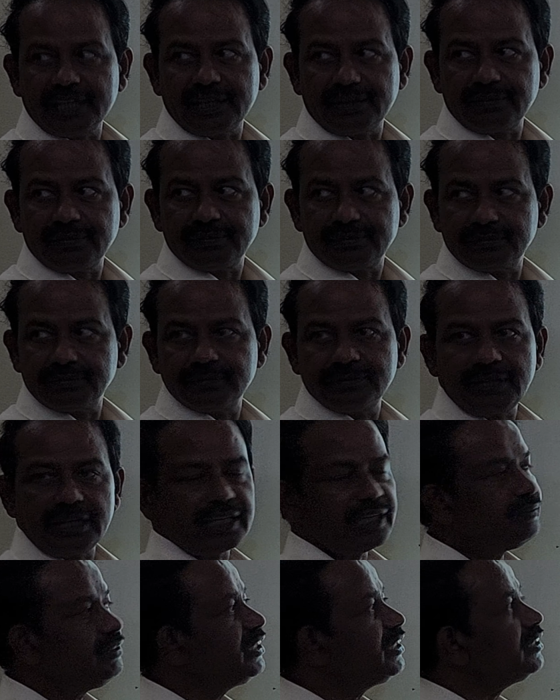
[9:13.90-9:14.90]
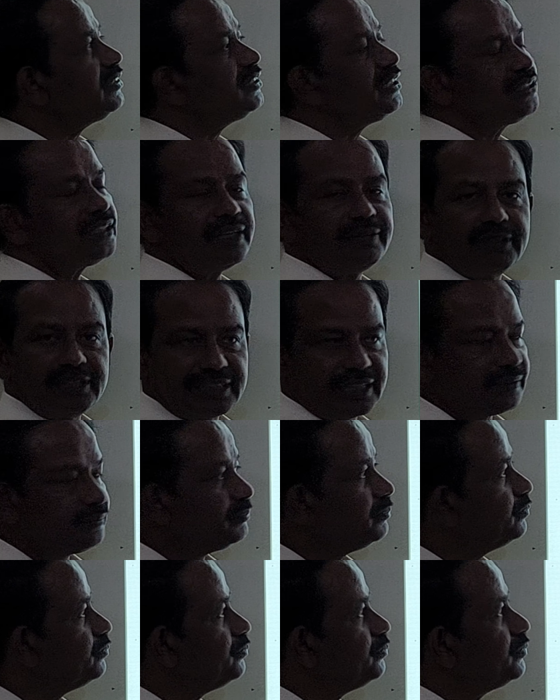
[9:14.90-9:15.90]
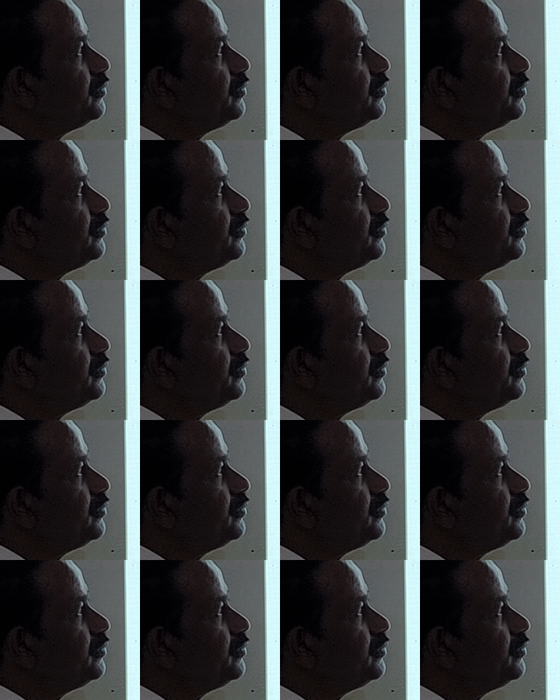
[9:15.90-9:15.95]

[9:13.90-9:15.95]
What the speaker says: I have interchangeably written.